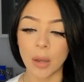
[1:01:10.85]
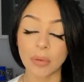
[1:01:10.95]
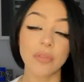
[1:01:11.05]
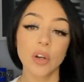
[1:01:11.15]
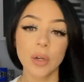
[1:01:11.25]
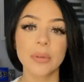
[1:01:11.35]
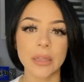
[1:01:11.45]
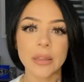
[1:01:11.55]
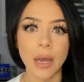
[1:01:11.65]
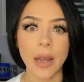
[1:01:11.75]

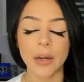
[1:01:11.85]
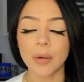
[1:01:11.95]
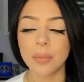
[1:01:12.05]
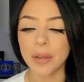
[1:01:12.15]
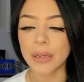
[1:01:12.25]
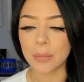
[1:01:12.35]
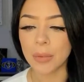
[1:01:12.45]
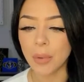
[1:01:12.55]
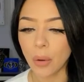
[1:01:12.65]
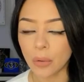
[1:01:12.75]
preferably in the higher, but it can
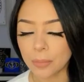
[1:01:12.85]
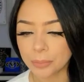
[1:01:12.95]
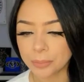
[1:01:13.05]
be both.